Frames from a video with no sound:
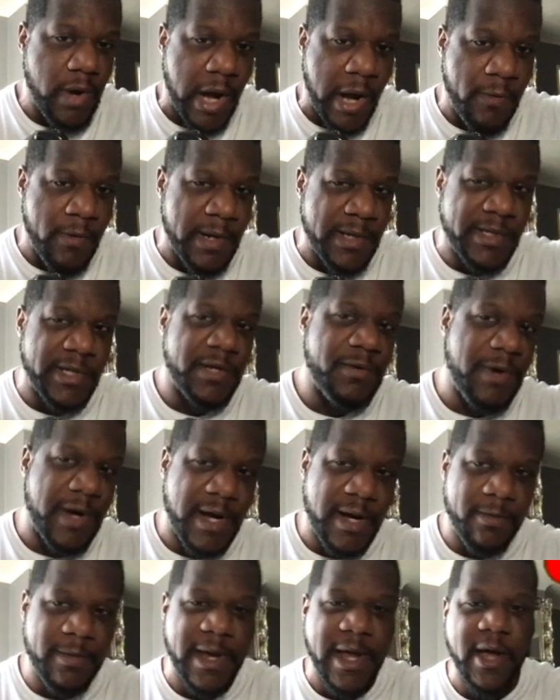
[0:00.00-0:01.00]
I want to do an
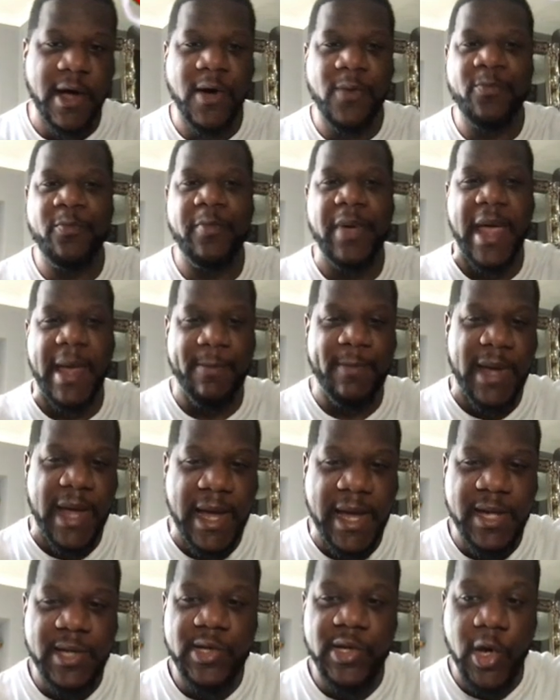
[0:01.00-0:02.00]
update on
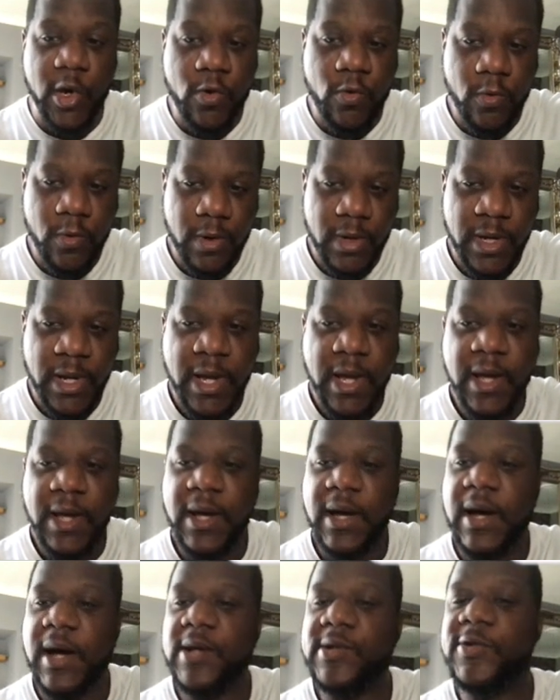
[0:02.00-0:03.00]
Pepe 2.
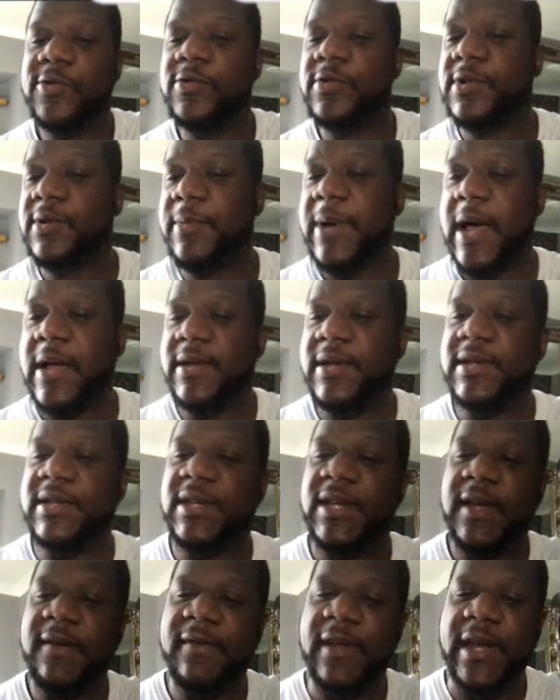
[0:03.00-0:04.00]
I talked about this
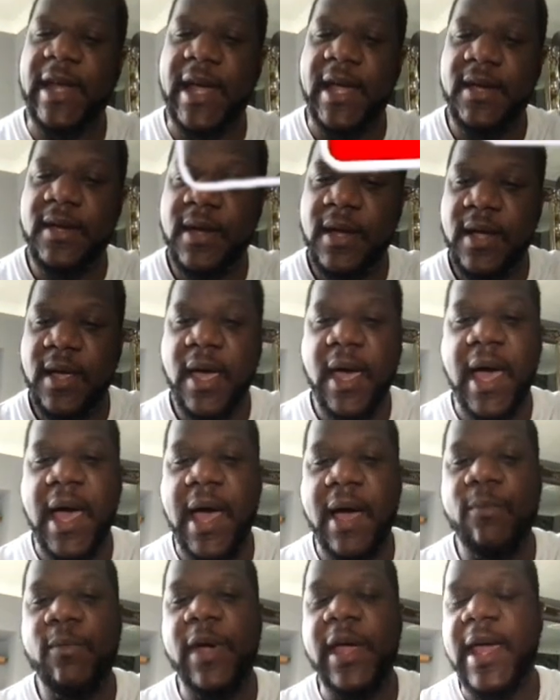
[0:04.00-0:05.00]
the other day,
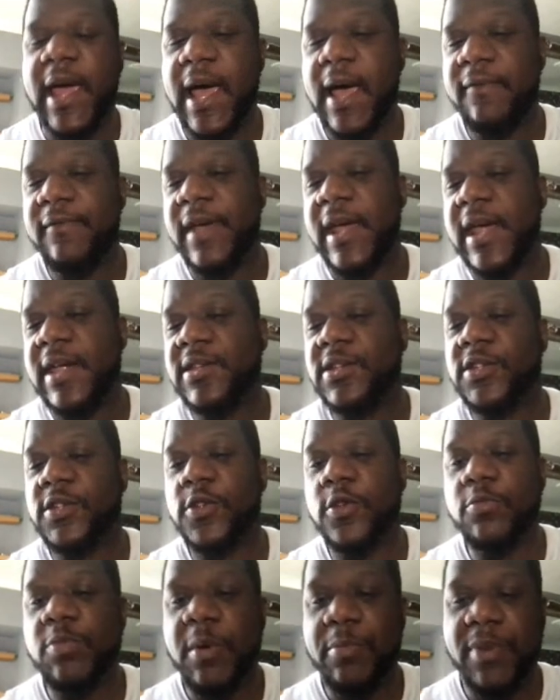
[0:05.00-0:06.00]
and we have a
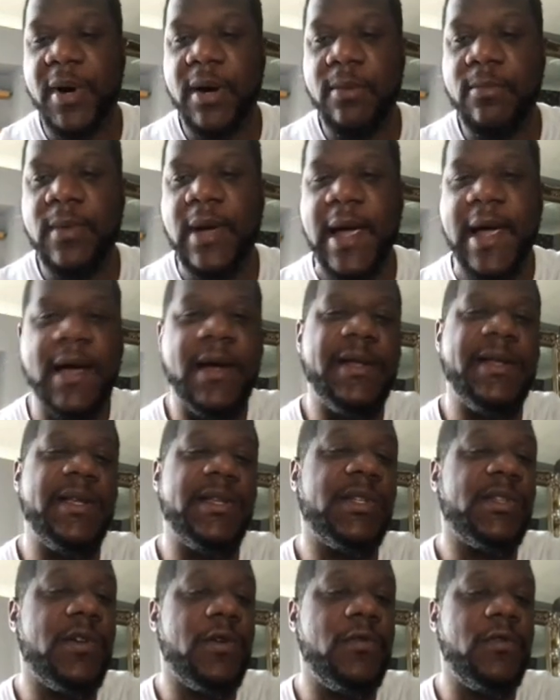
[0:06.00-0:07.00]
super pump out of this
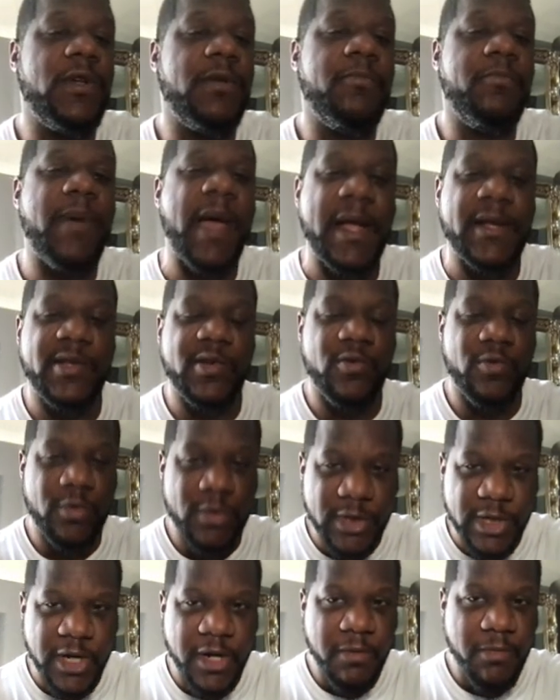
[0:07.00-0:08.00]
token. Back to
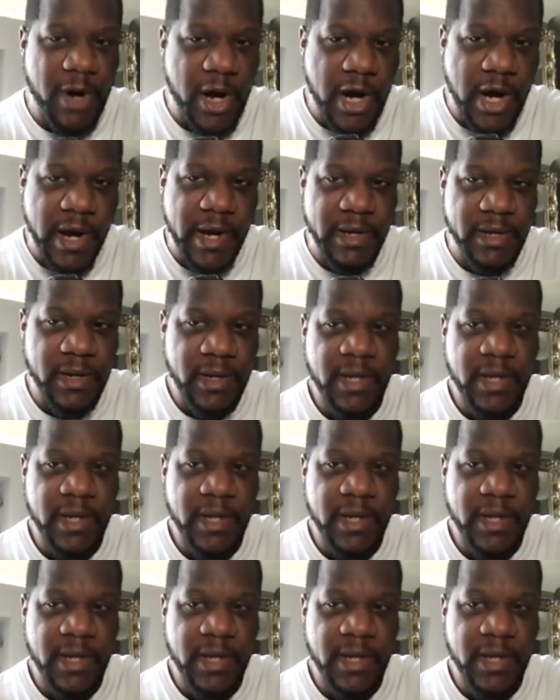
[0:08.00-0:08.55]
all-time high.